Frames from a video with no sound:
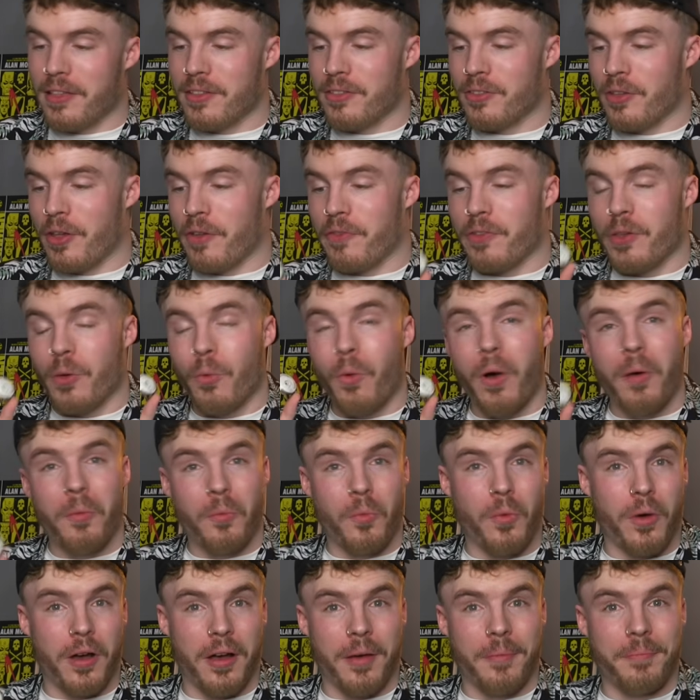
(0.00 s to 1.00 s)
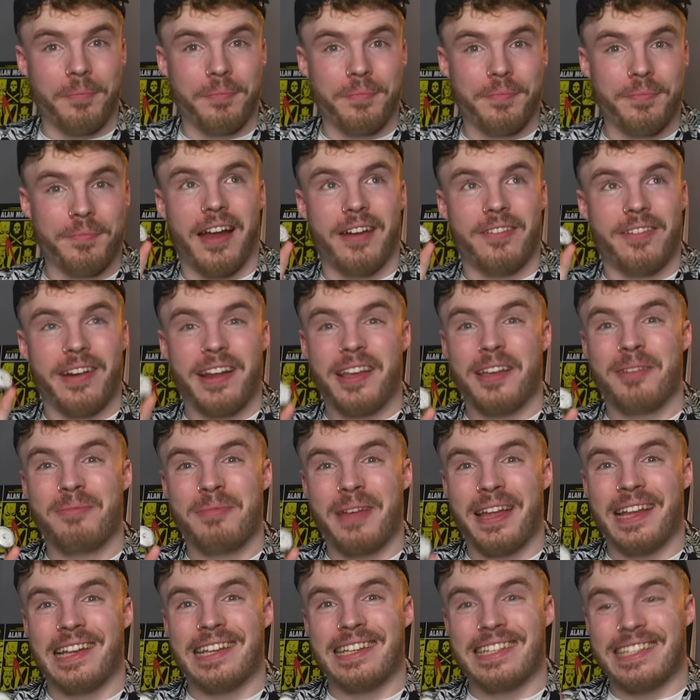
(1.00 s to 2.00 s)
So if you want one, I
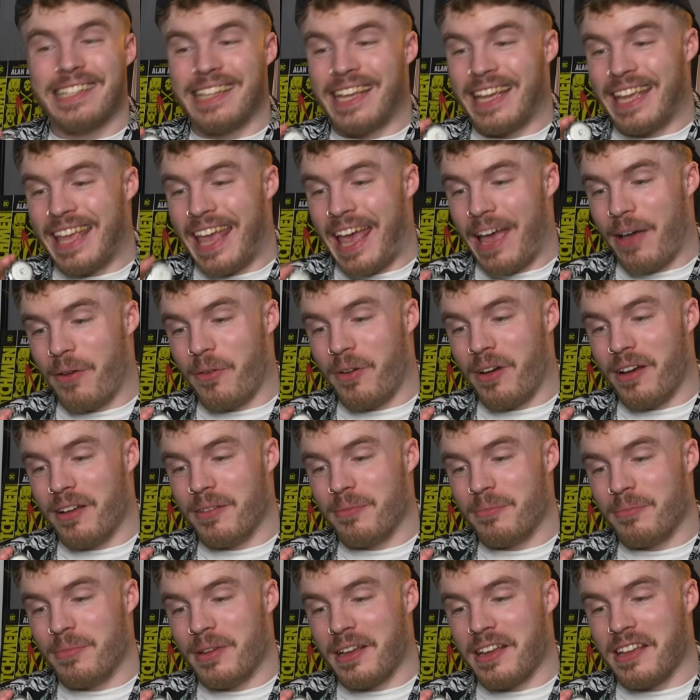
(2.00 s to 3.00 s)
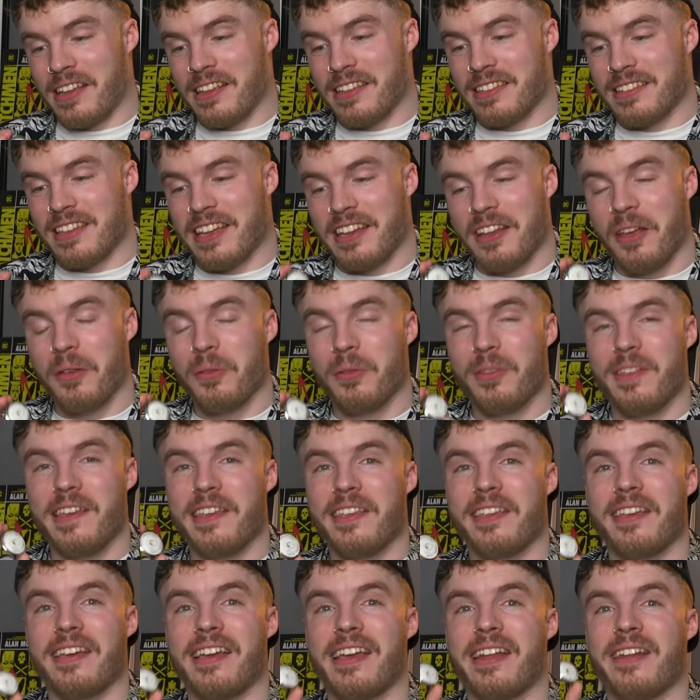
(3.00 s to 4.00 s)
recommend you get one, because I don't
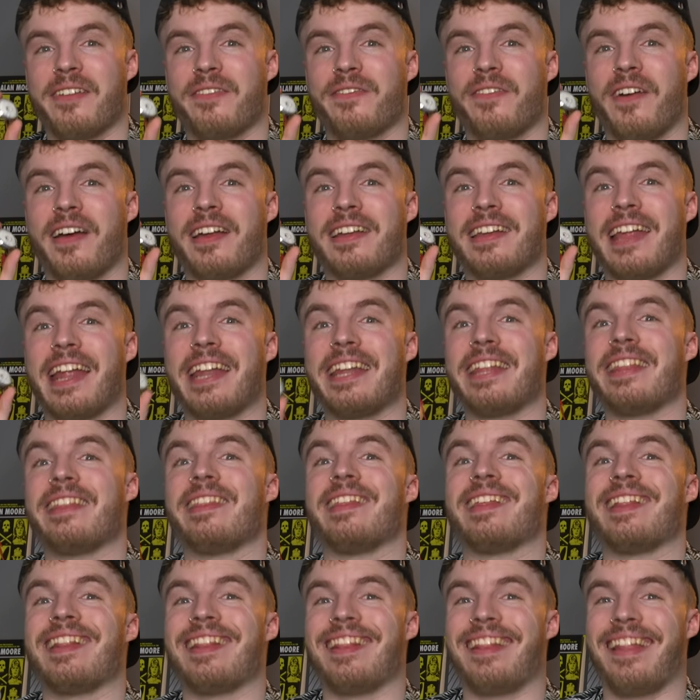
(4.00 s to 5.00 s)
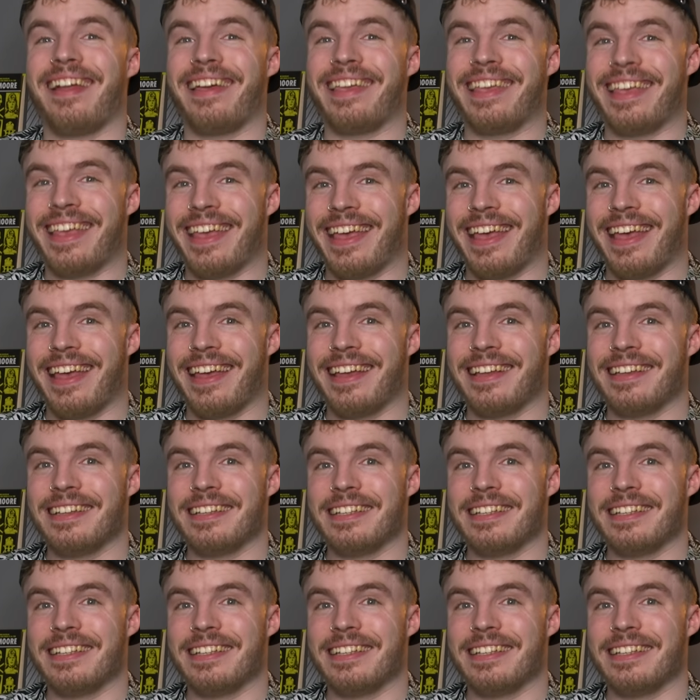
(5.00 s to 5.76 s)
think you're going to find anything like it